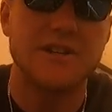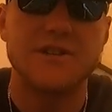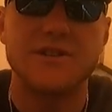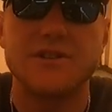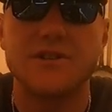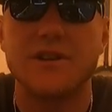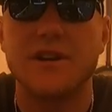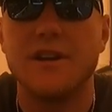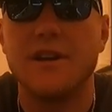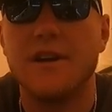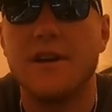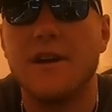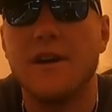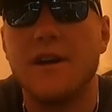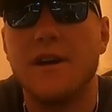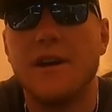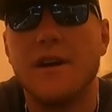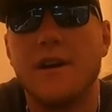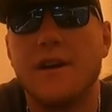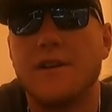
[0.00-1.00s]
industry,
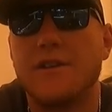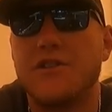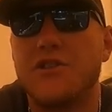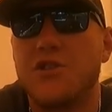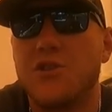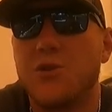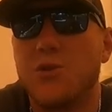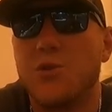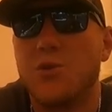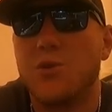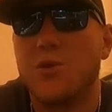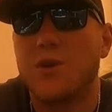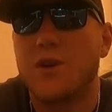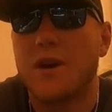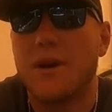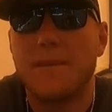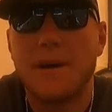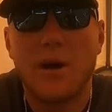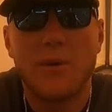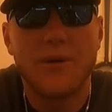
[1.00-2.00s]
to
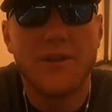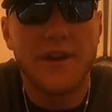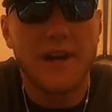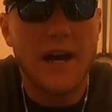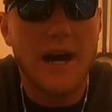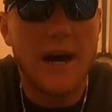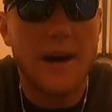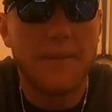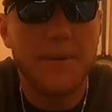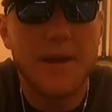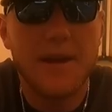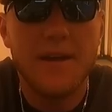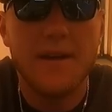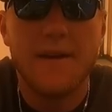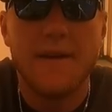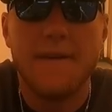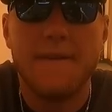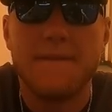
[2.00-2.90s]
come out with a copy,